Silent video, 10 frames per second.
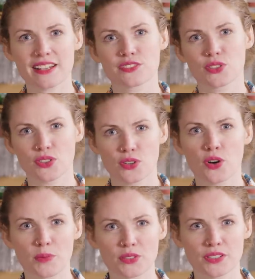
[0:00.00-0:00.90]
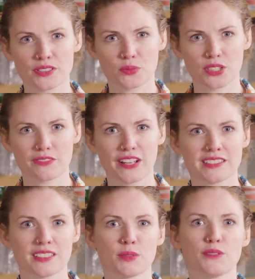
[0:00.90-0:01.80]
after all, cobblers were
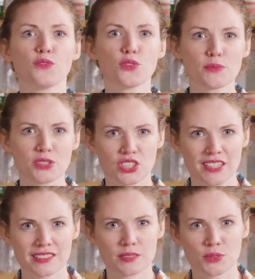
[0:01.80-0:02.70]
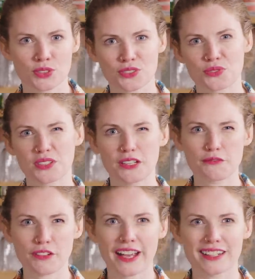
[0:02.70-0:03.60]
invented before machines produced really
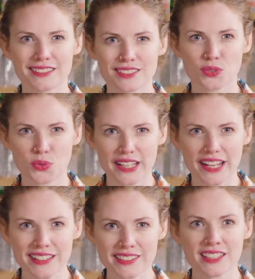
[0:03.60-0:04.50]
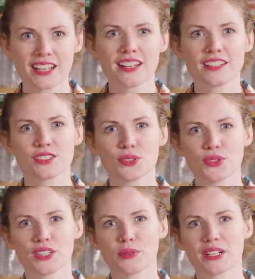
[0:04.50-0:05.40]
fine and snowy ice.
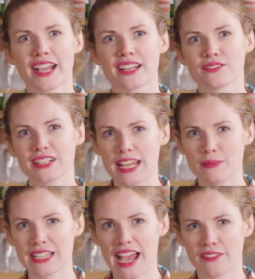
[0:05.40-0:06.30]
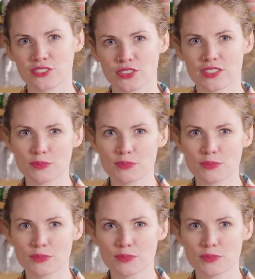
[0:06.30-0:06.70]
So they were kind of named after the